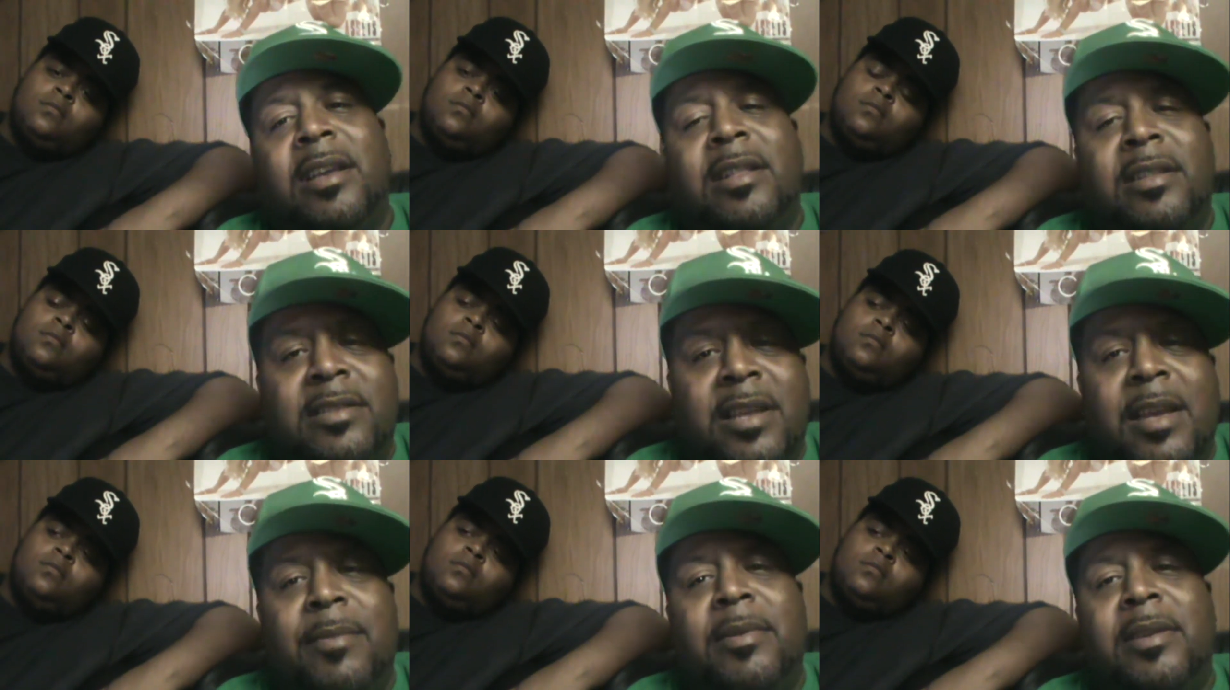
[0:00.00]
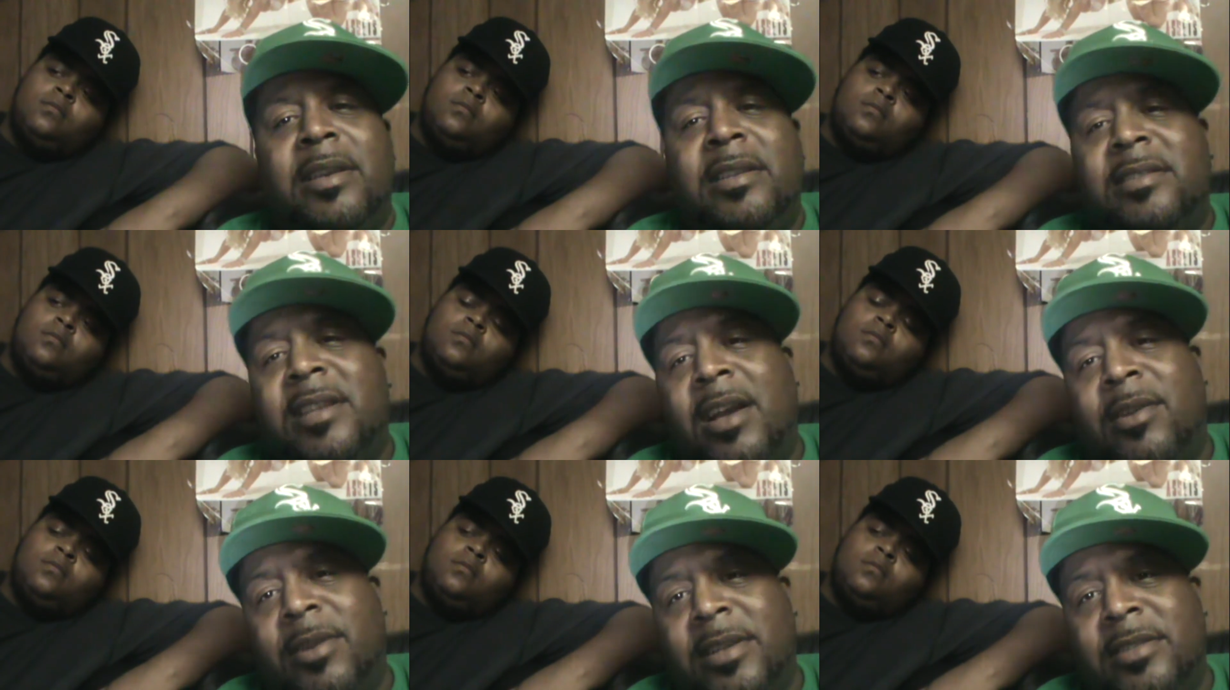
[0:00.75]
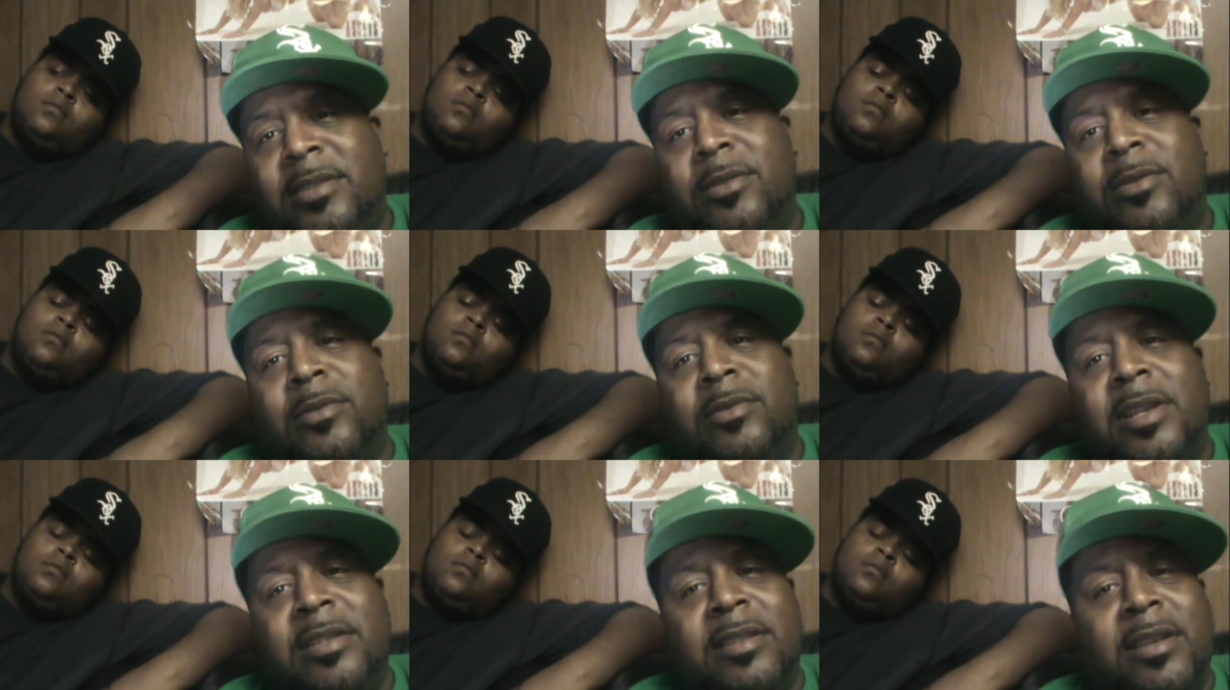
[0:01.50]
Speaker 1: Entertainment Eastside Crazy Goons.
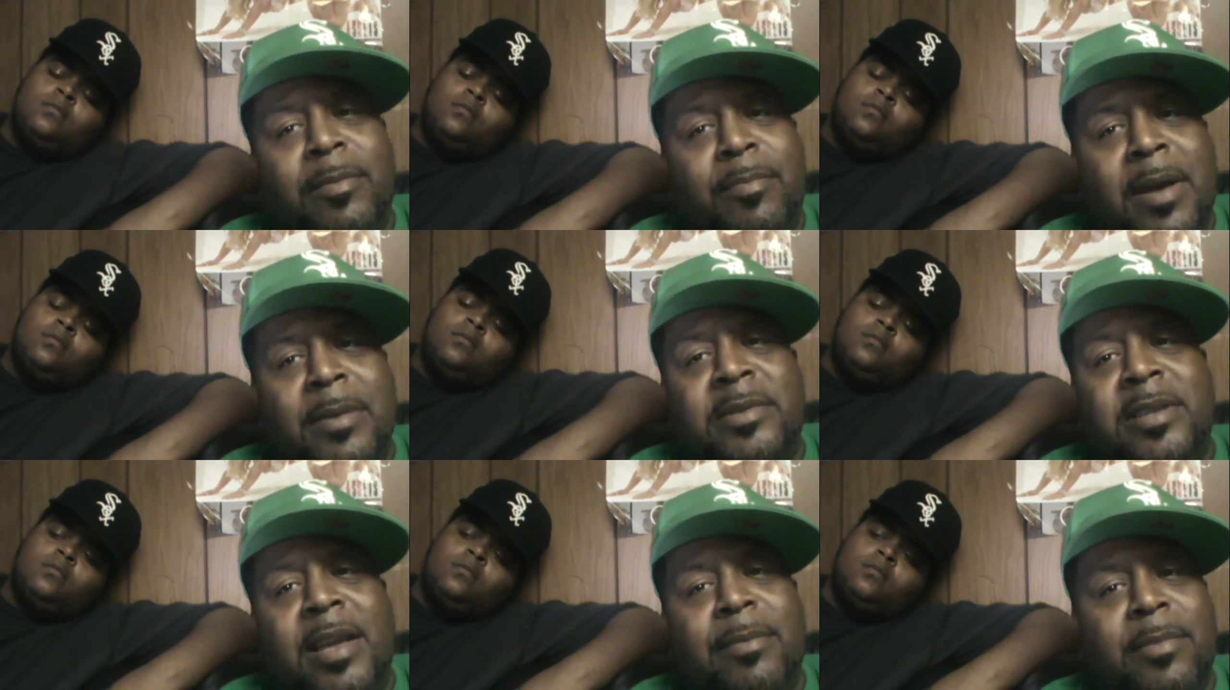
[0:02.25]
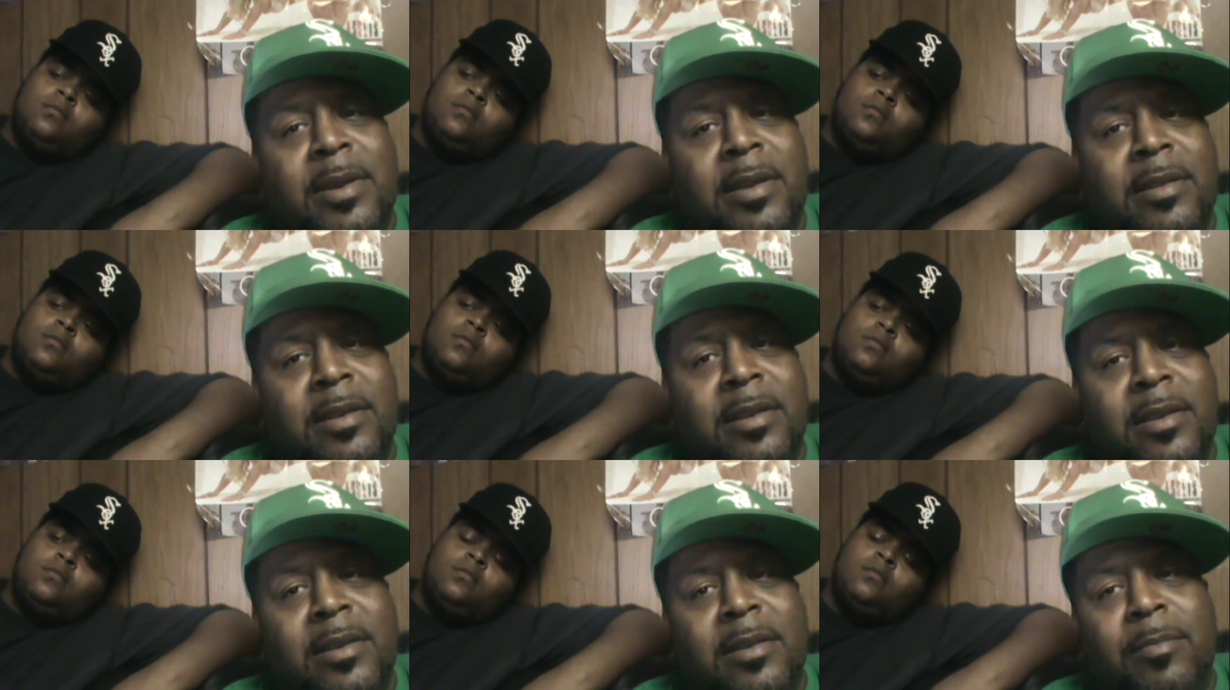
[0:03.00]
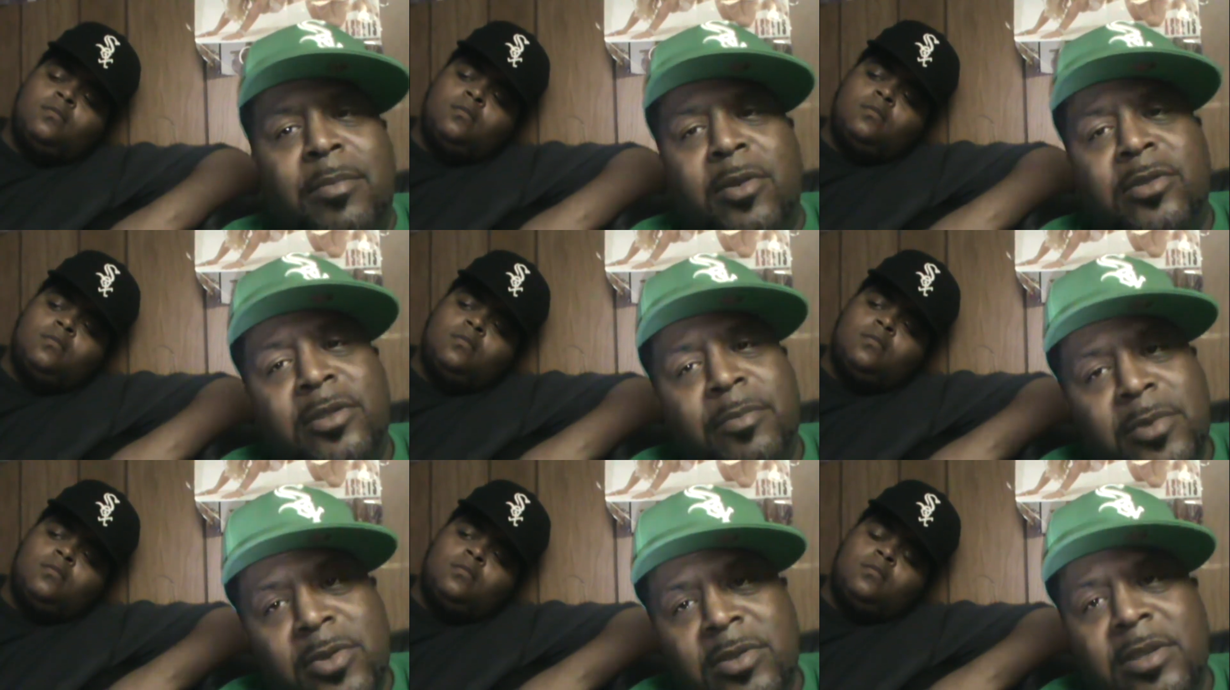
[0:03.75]
That's the hip hop site, man. Post your
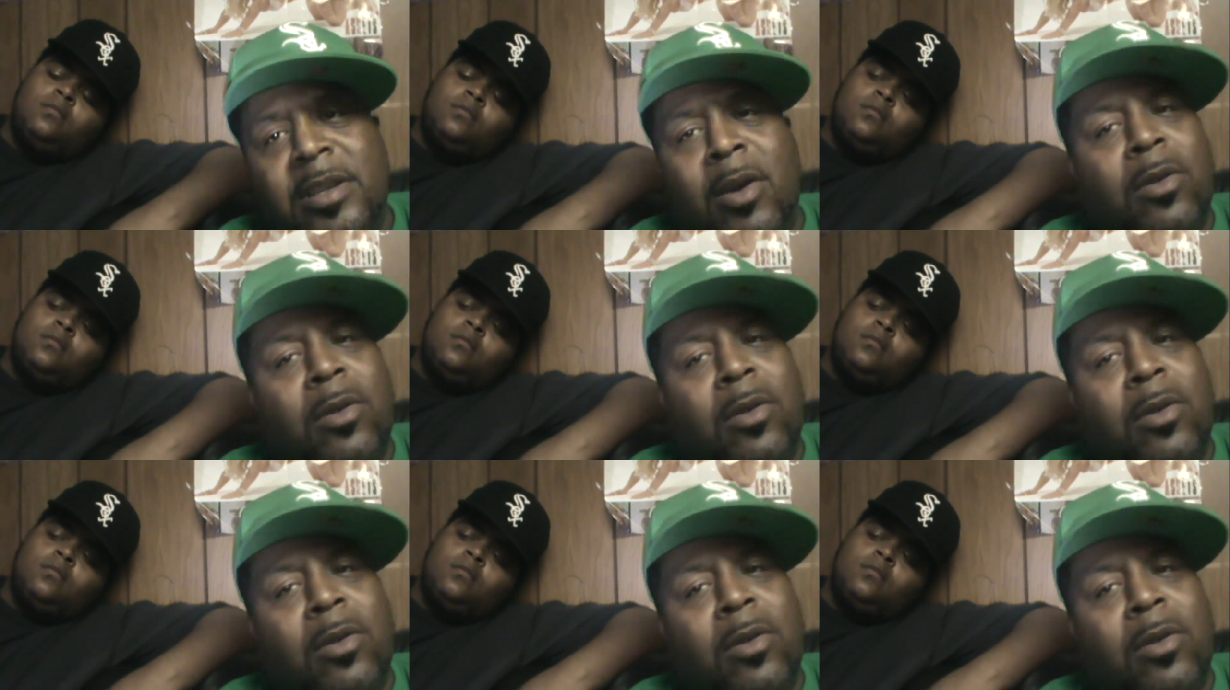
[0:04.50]
music